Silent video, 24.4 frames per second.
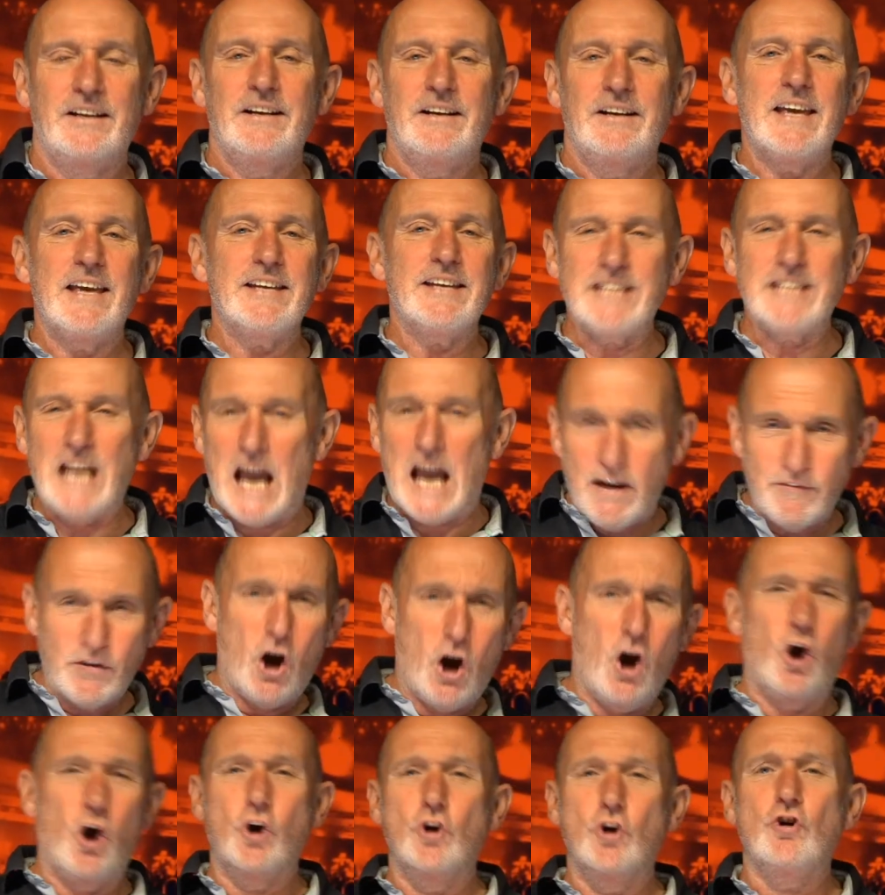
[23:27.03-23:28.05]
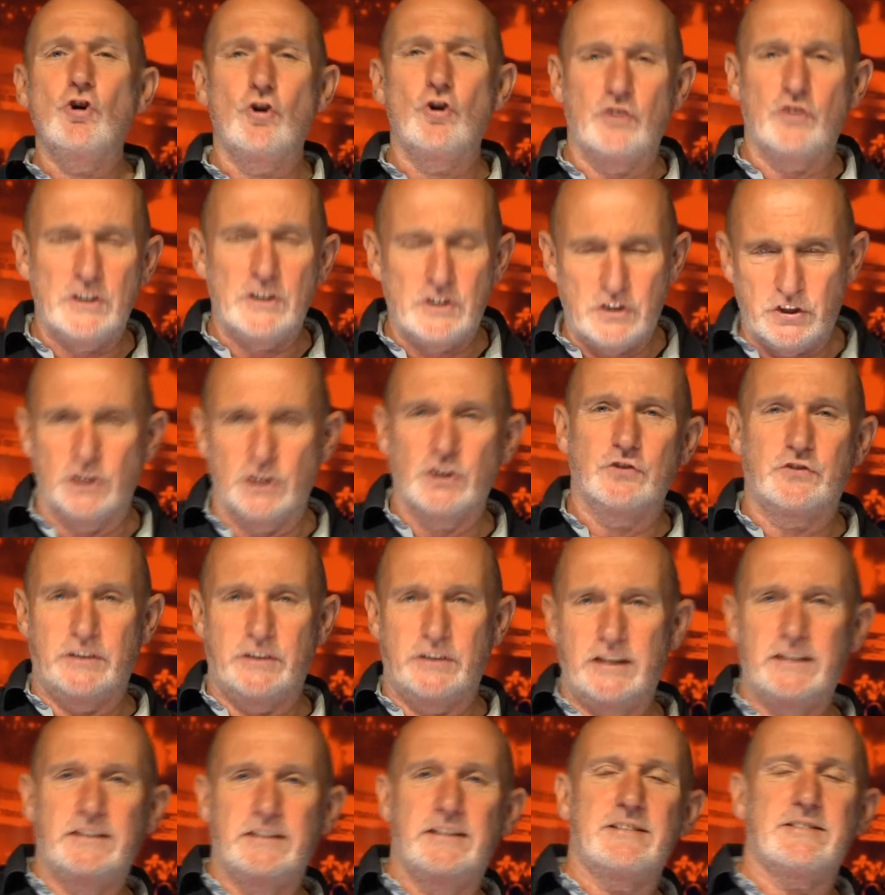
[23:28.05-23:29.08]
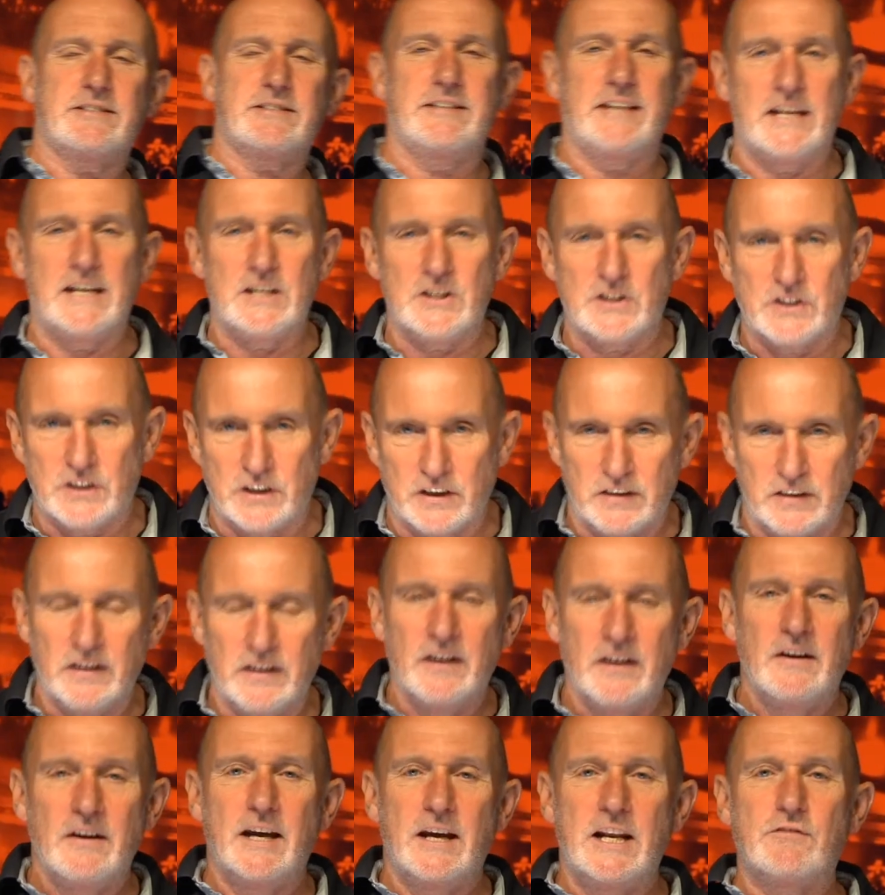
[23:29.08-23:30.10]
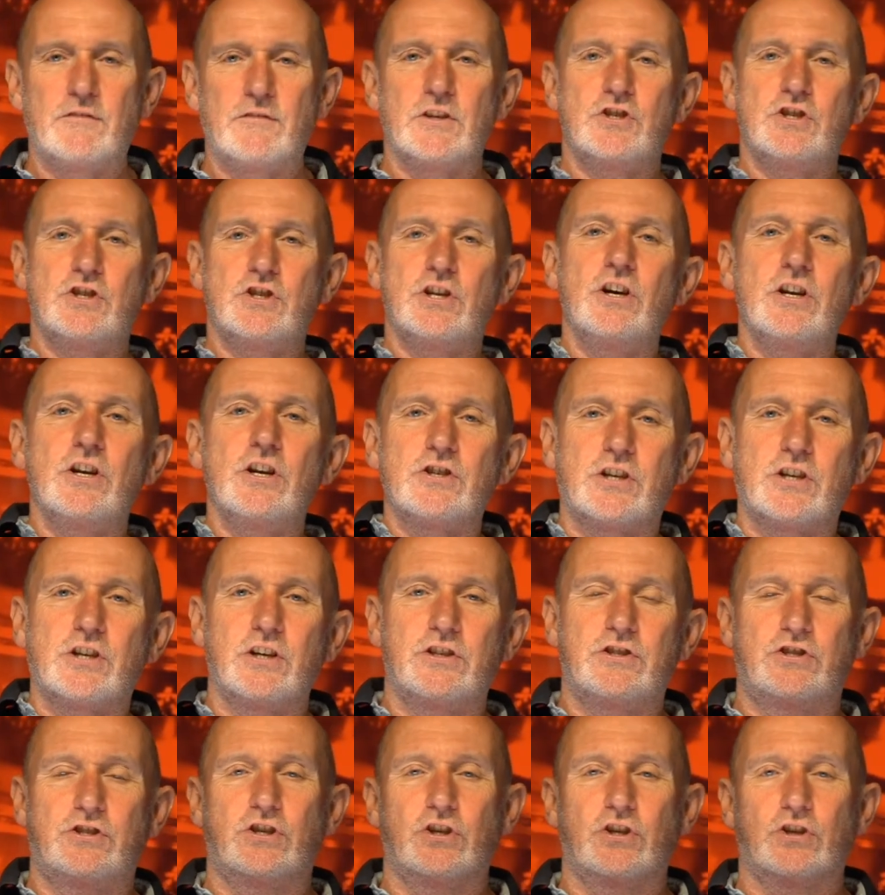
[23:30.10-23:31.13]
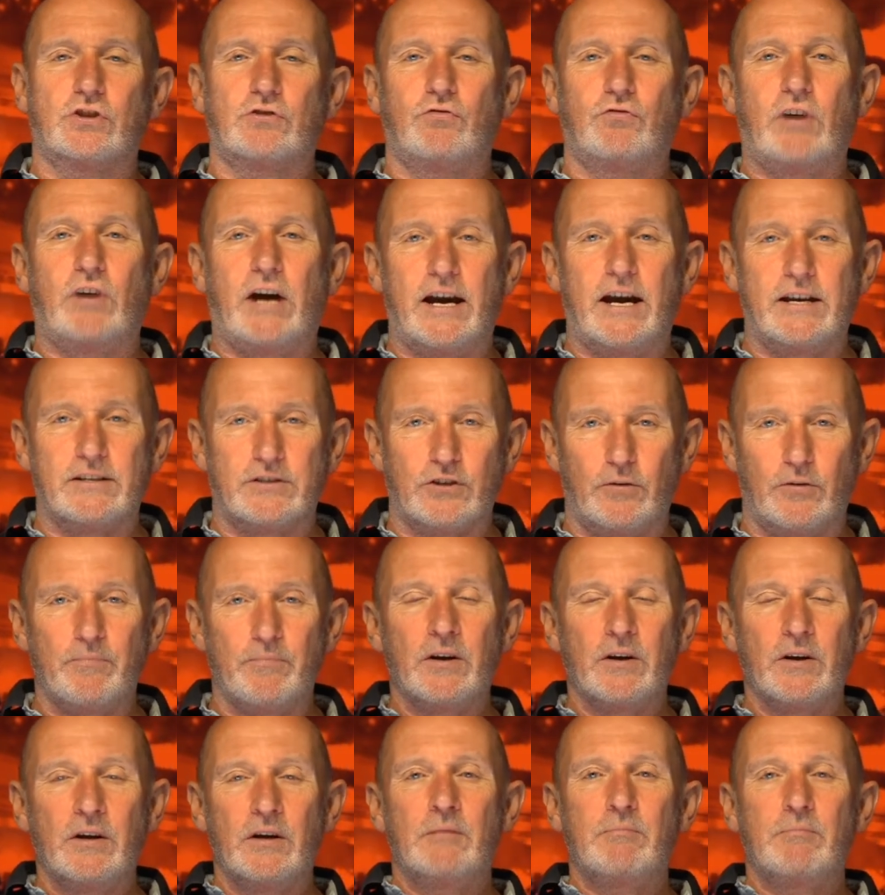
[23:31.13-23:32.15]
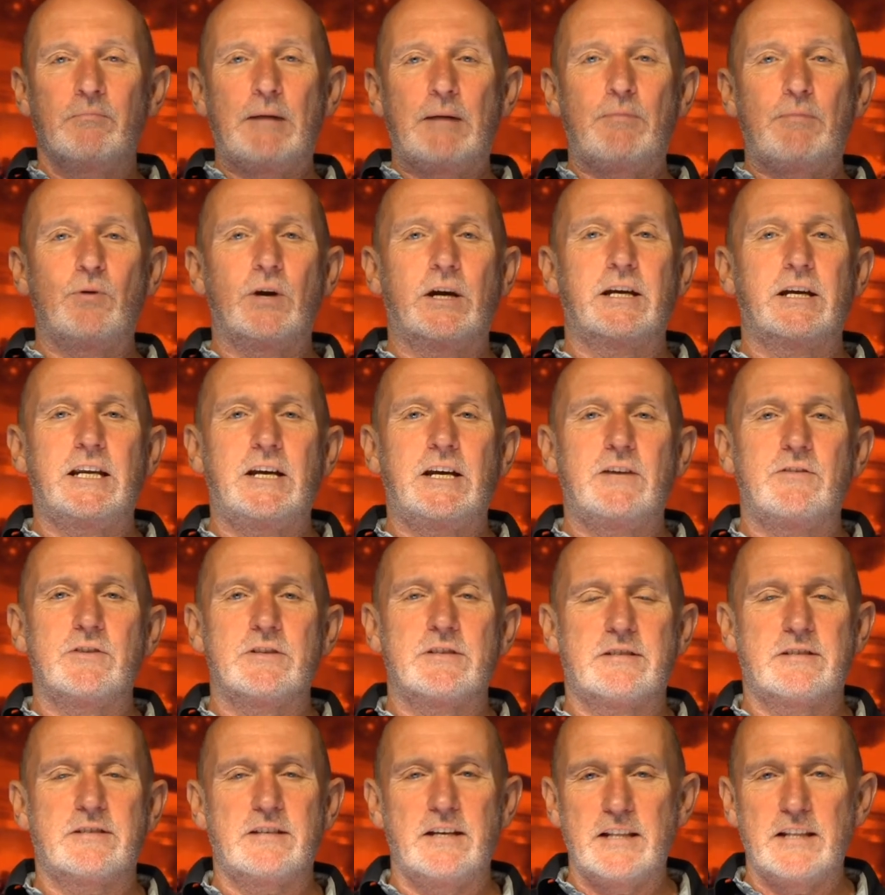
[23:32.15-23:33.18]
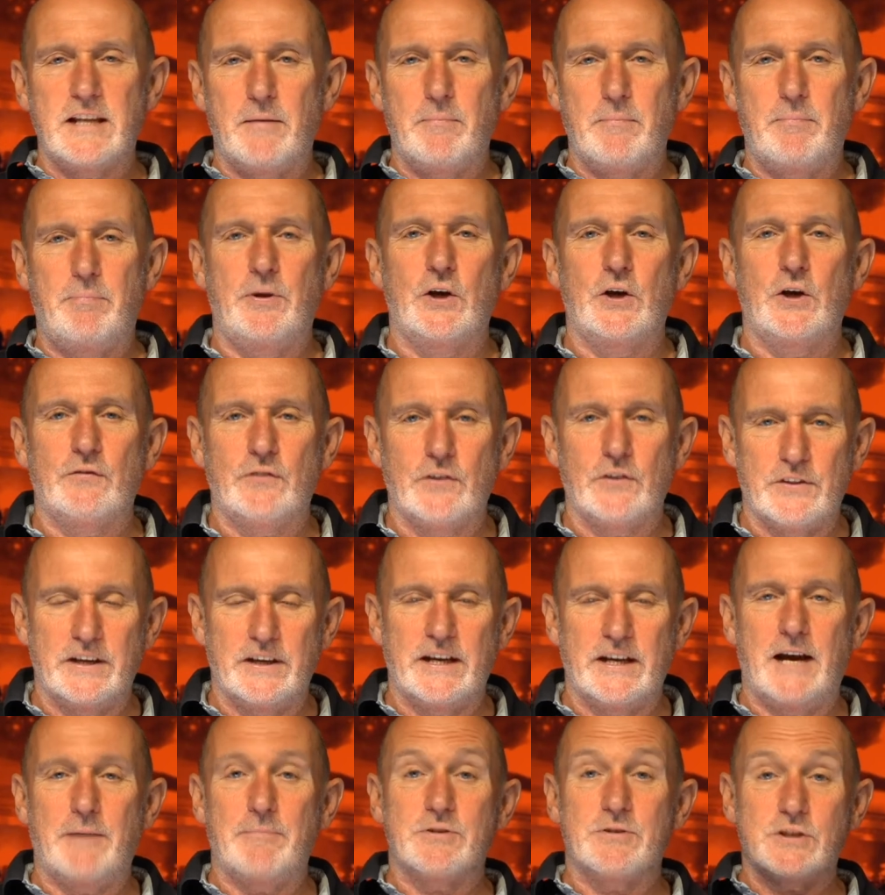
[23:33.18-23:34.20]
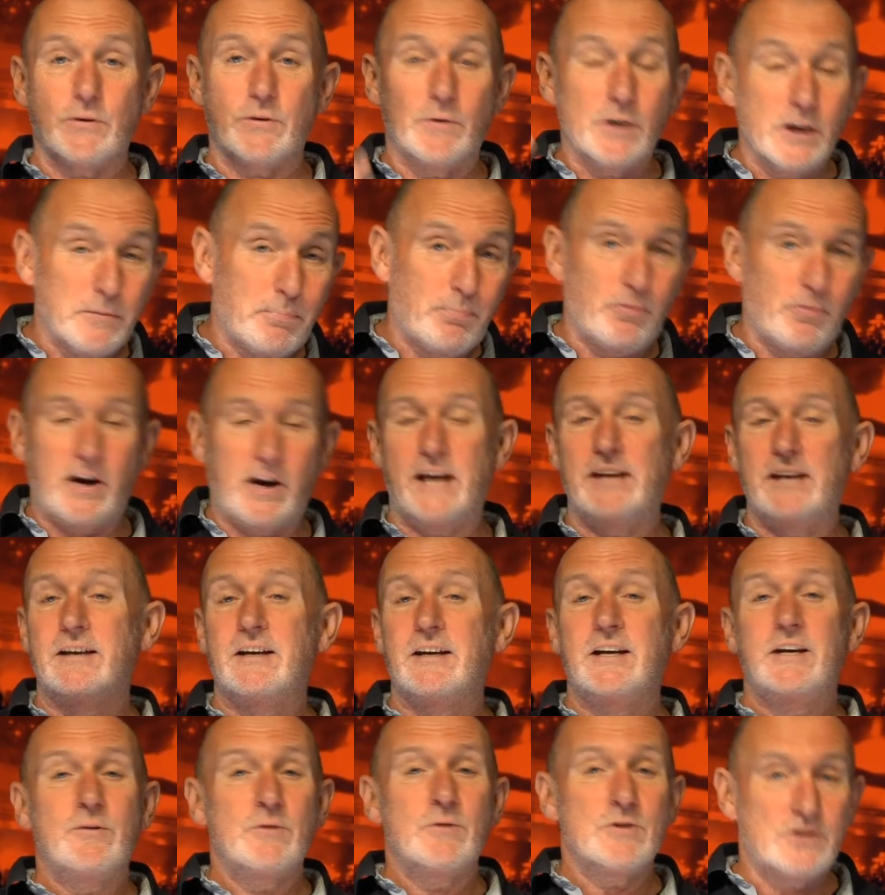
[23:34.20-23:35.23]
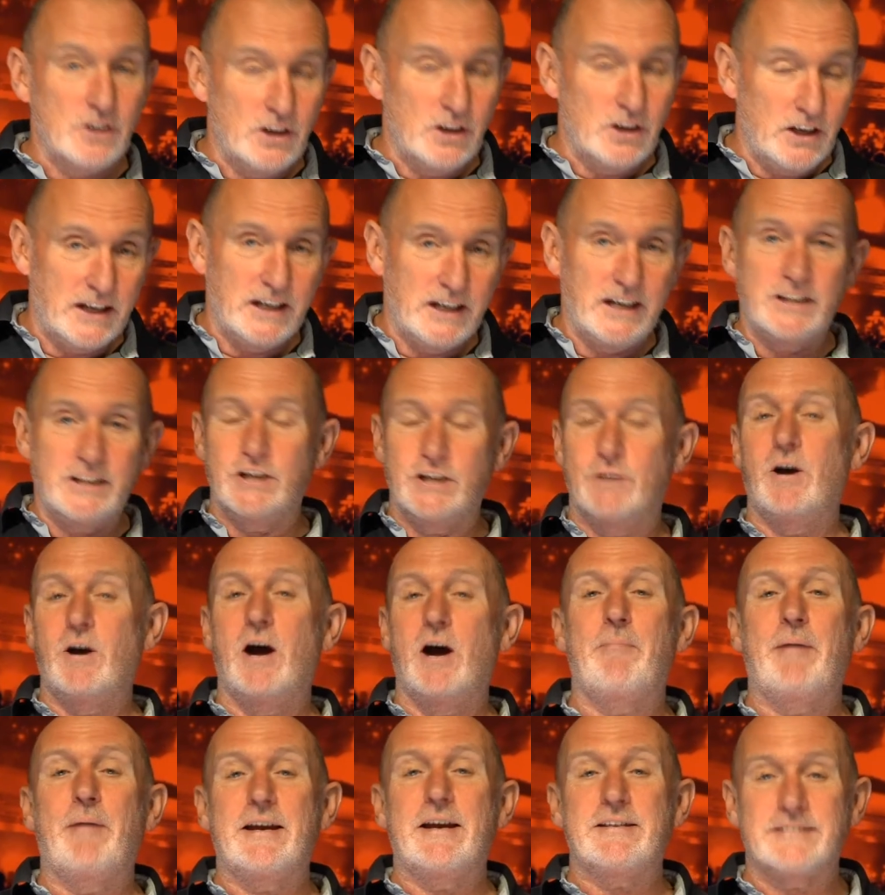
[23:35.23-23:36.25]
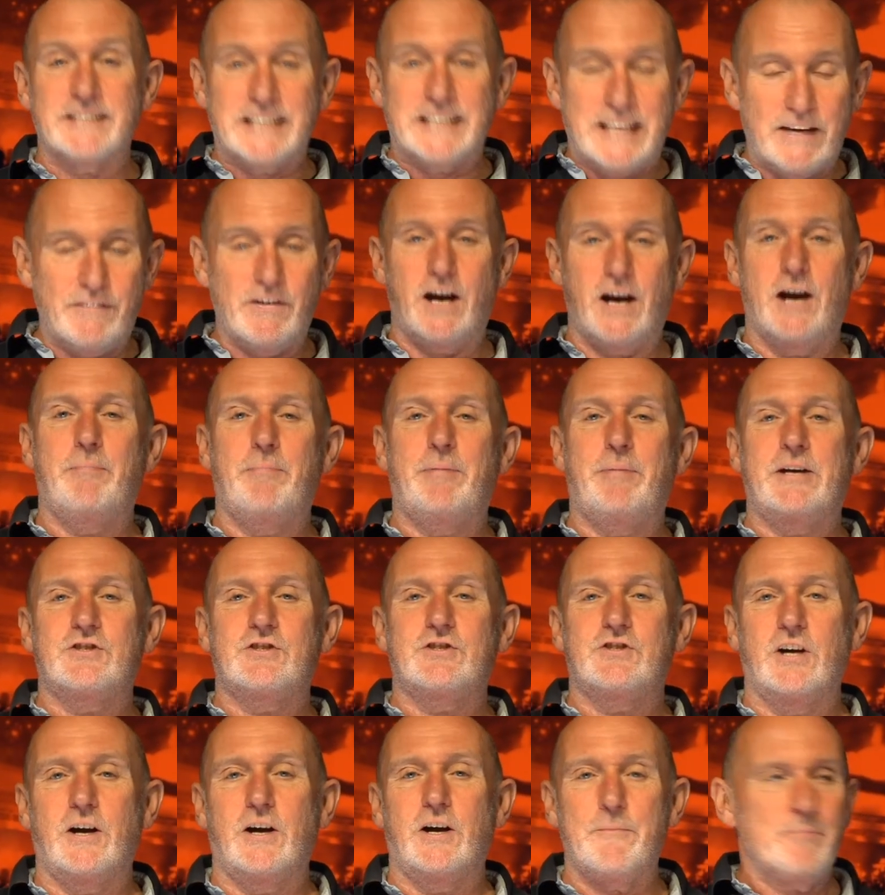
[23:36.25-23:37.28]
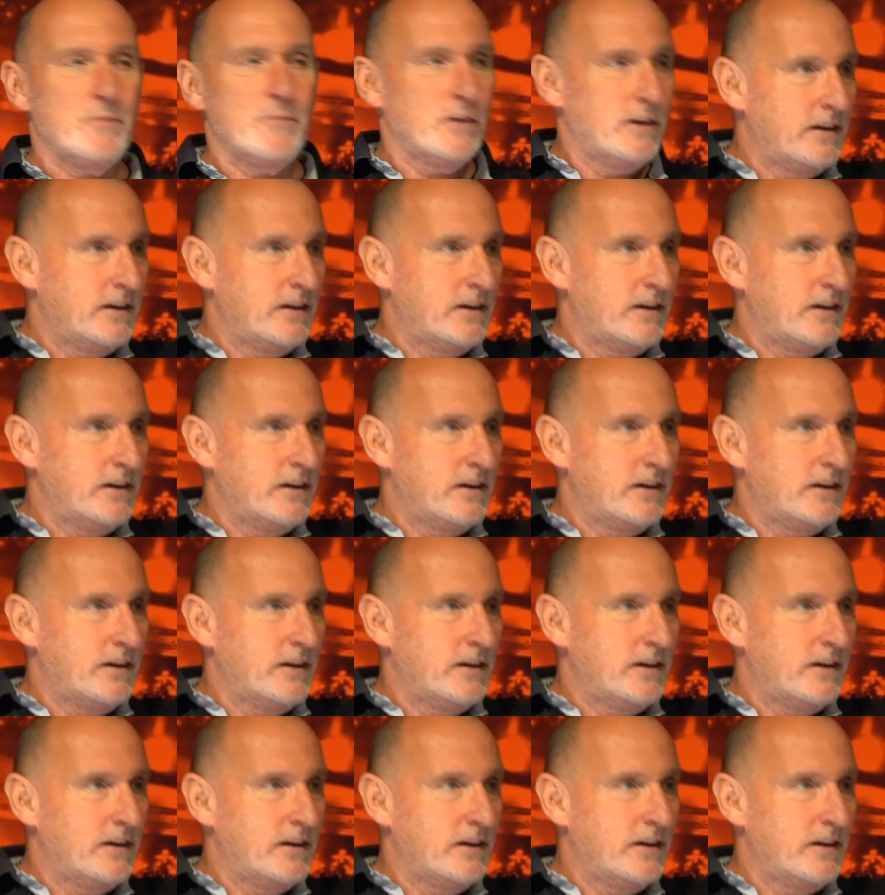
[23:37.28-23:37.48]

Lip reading: Let's not have hungry children in this nation. And if the church could just rise up, maybe we could even see that beautiful thing happen. So we're going to pray. We're certainly going to do our best, give it our best shot.